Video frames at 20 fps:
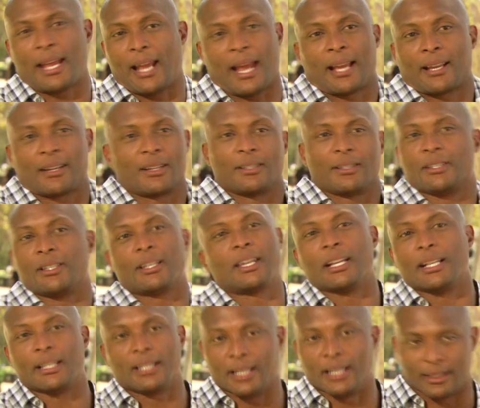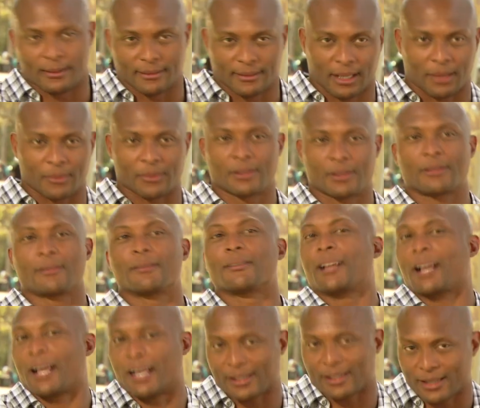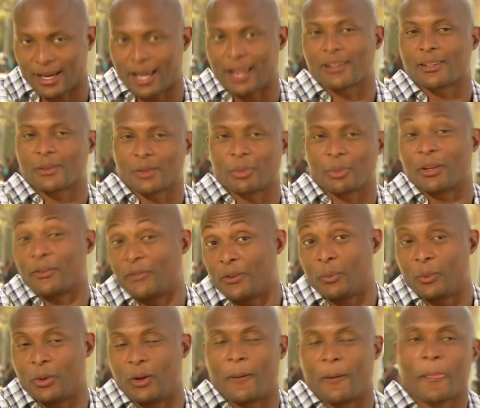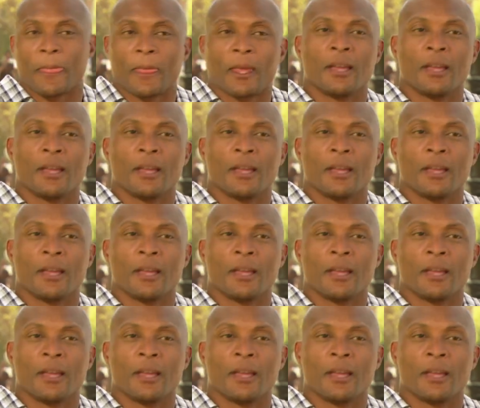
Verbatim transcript: I couldn't get it done. I was got a scholarship to play football.